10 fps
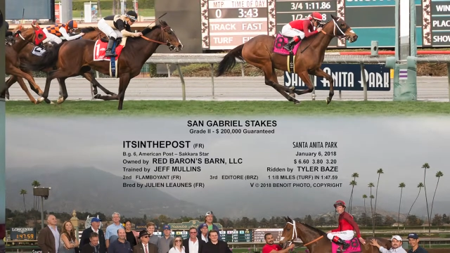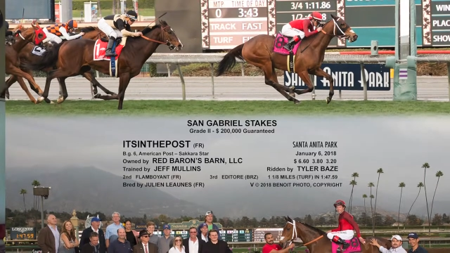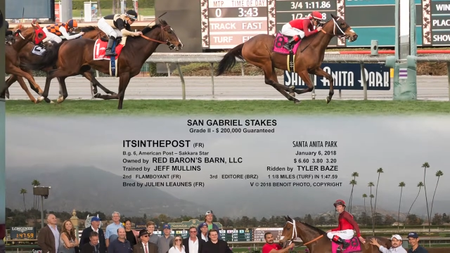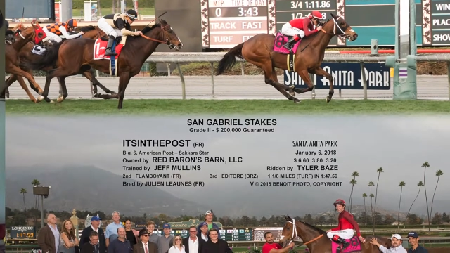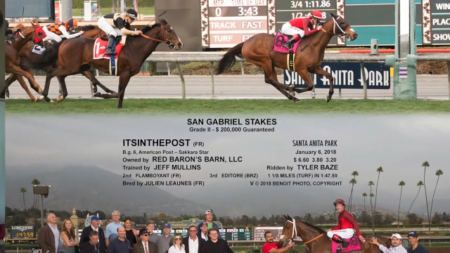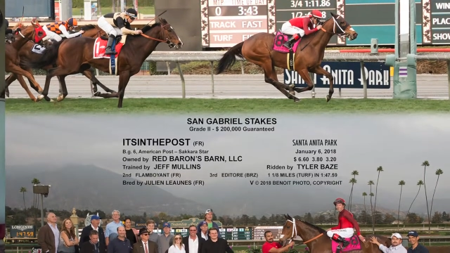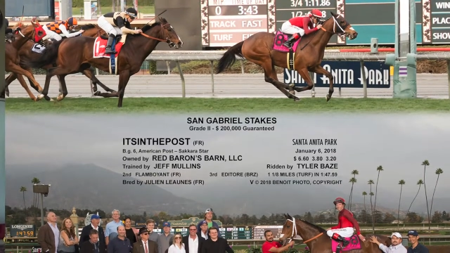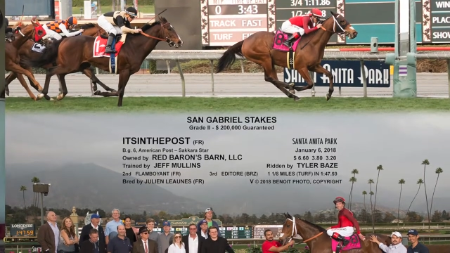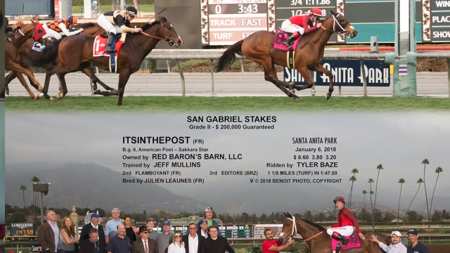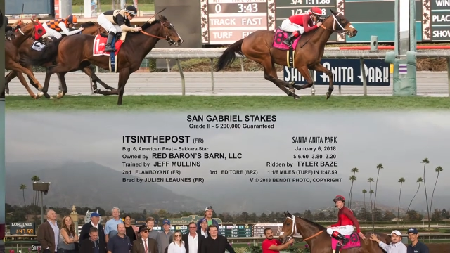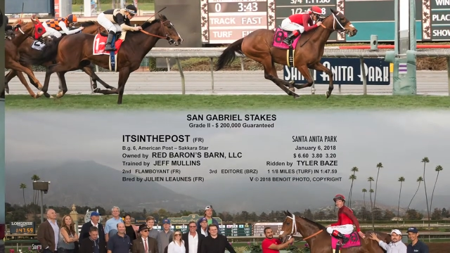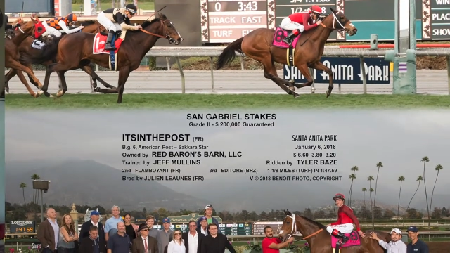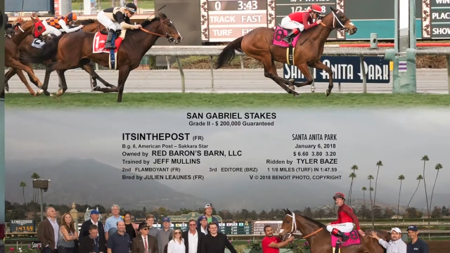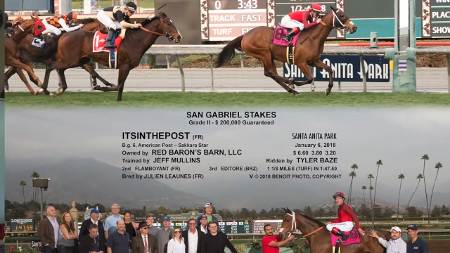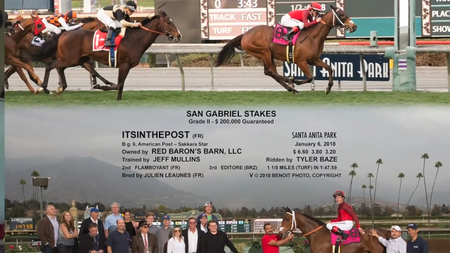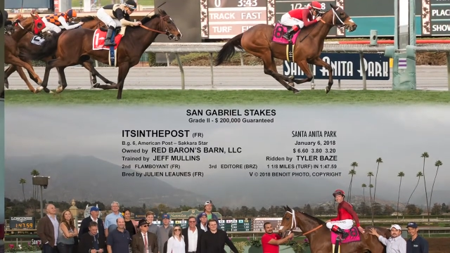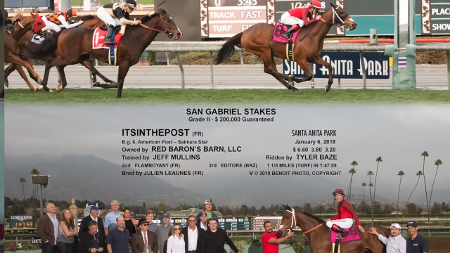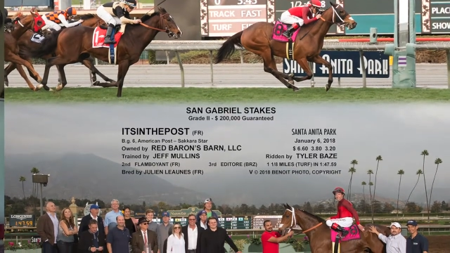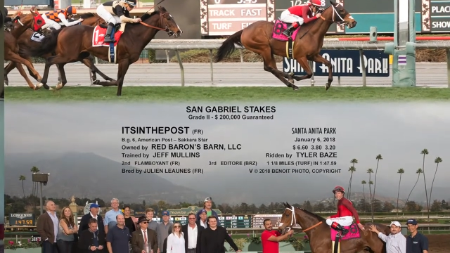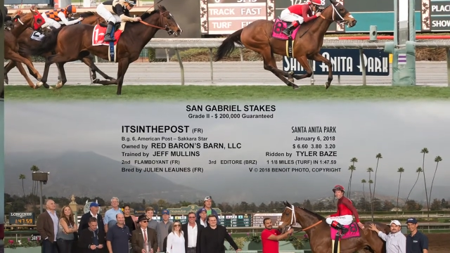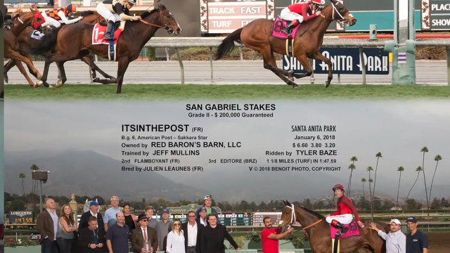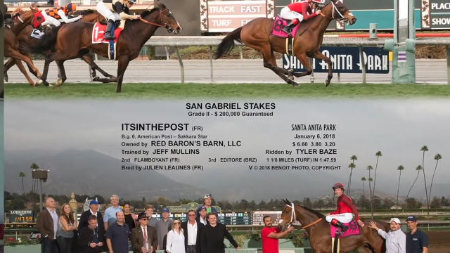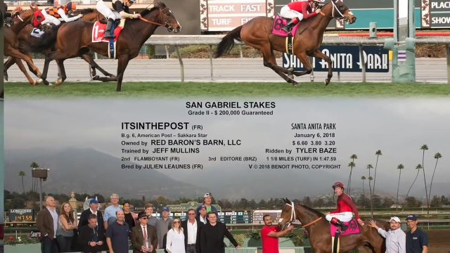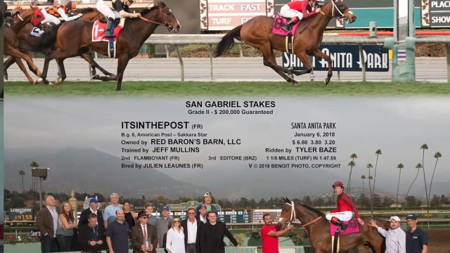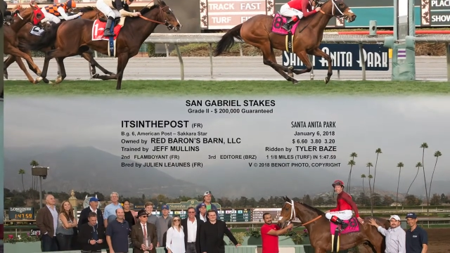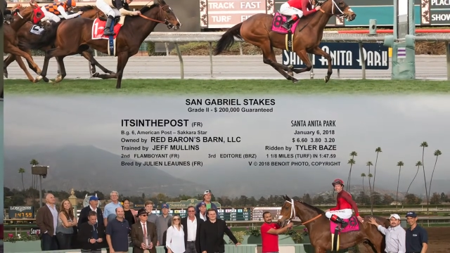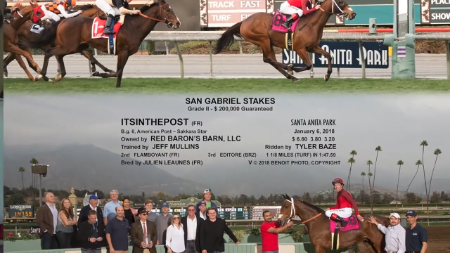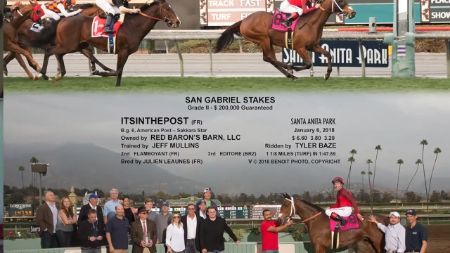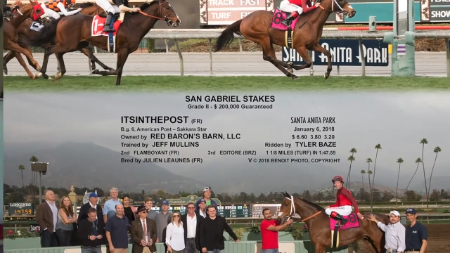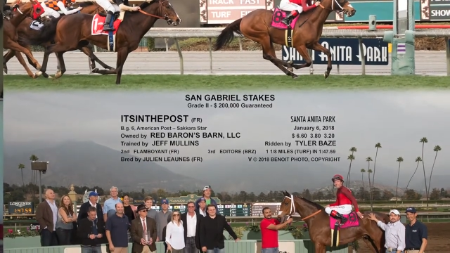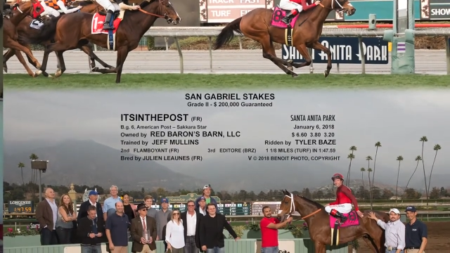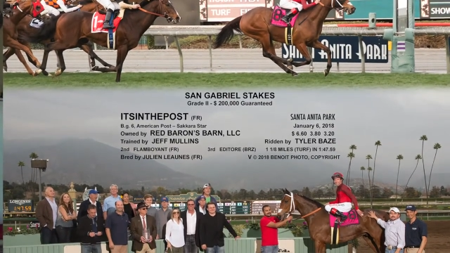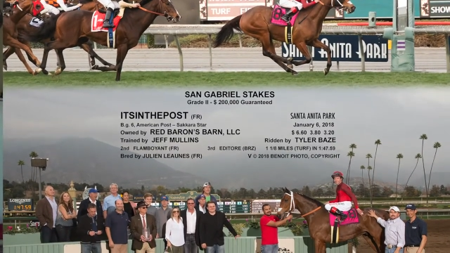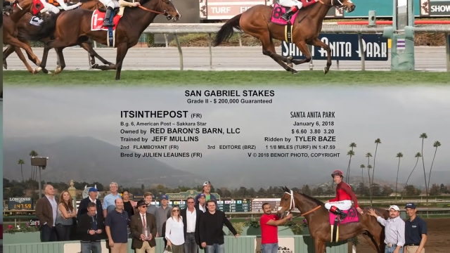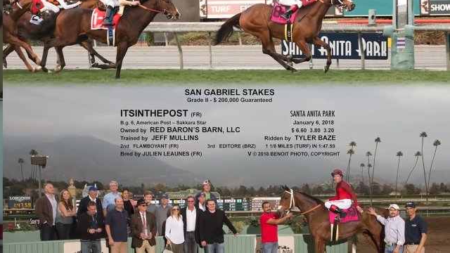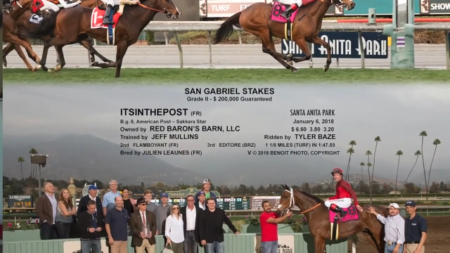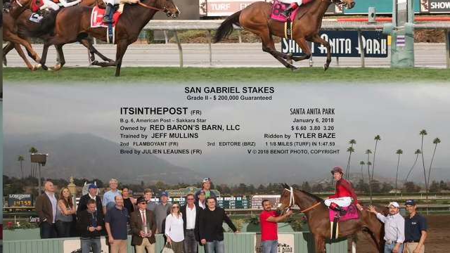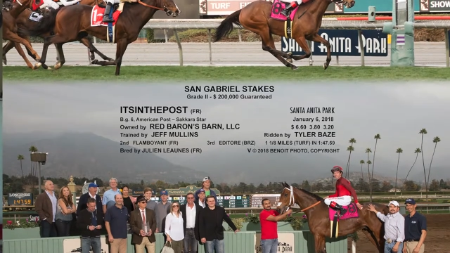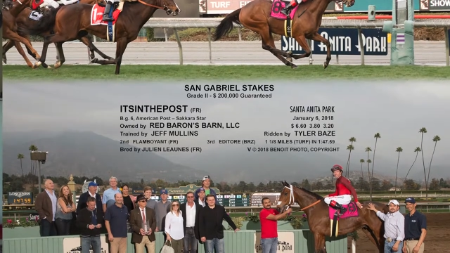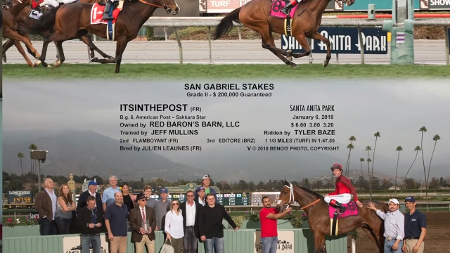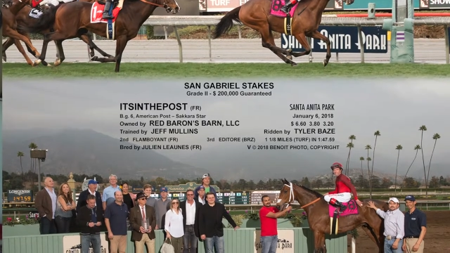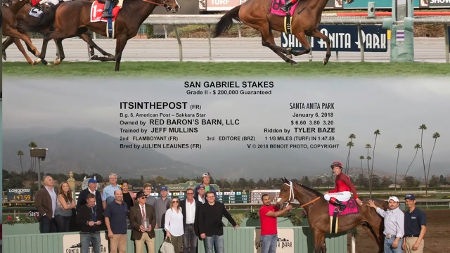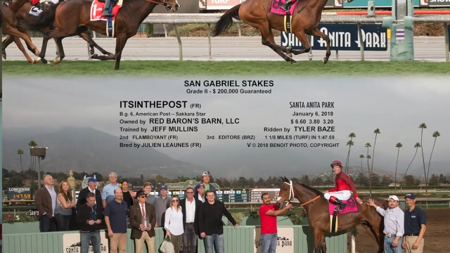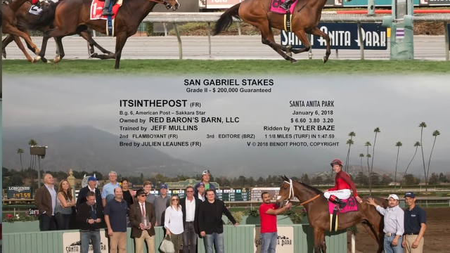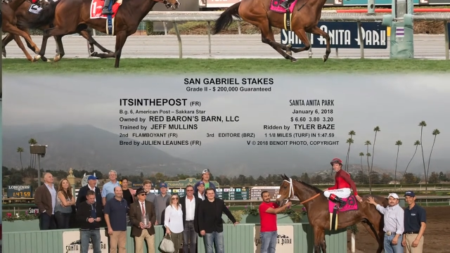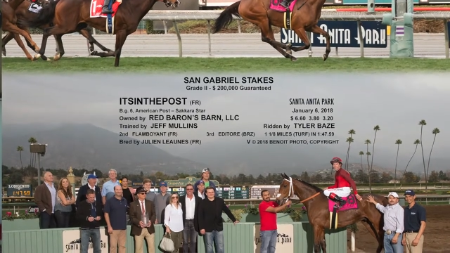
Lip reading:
[unreadable: no face in view]